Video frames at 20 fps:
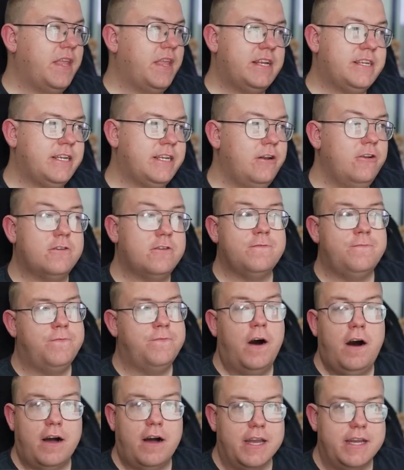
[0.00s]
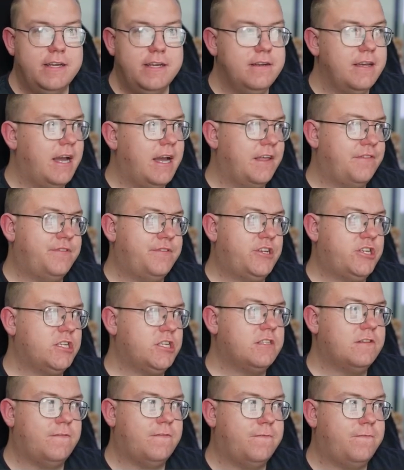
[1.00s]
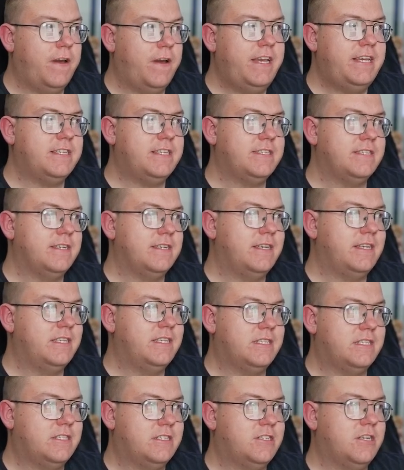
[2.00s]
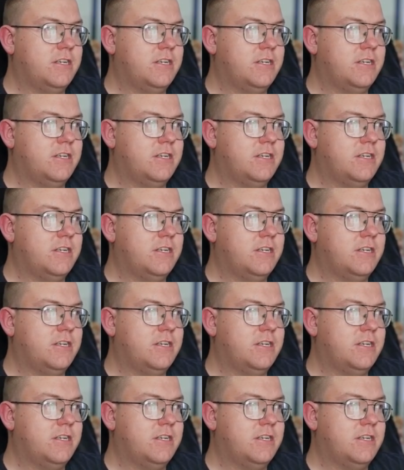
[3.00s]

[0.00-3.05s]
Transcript: looks fine. Just the face is just